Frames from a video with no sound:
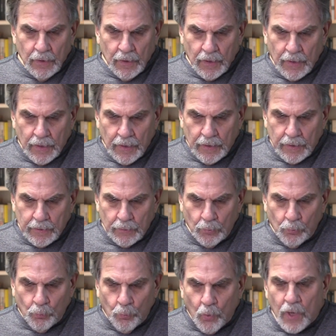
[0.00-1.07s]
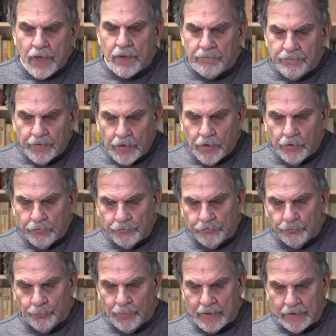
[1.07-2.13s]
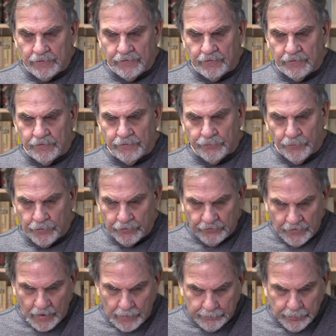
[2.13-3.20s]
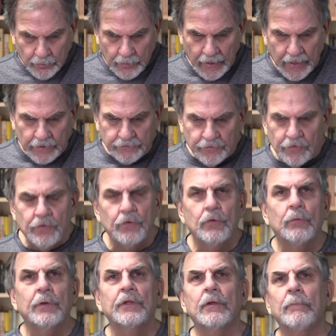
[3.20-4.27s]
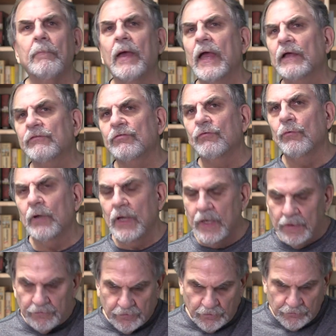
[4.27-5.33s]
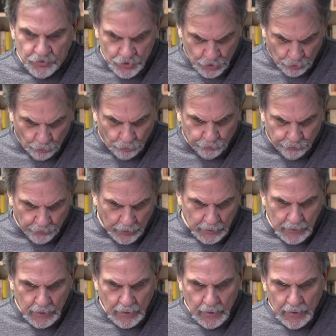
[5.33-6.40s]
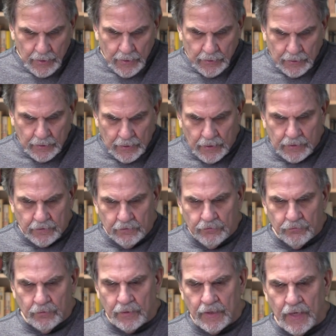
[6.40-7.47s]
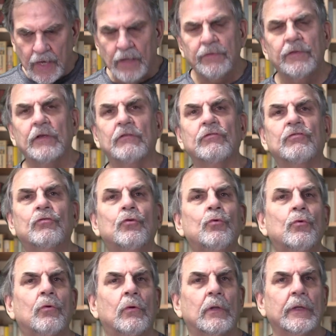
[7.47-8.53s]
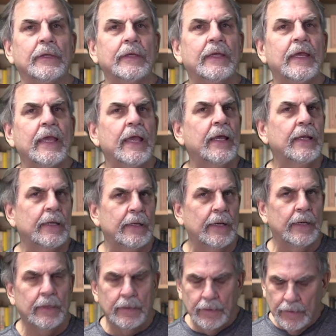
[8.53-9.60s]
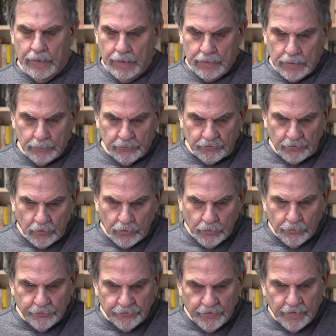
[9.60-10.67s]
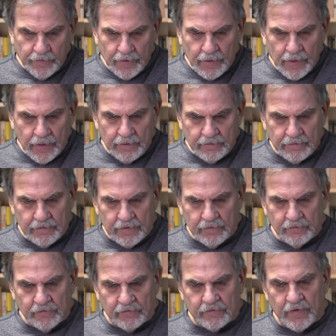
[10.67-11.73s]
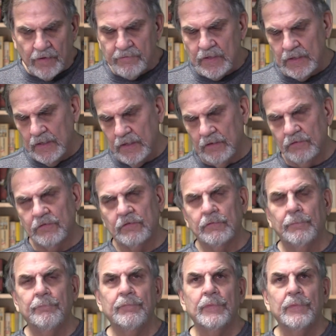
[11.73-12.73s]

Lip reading: One of those reasons, for example, has to do with the mass graves of children connected to a Catholic school in Canada that was closed in the 1970s.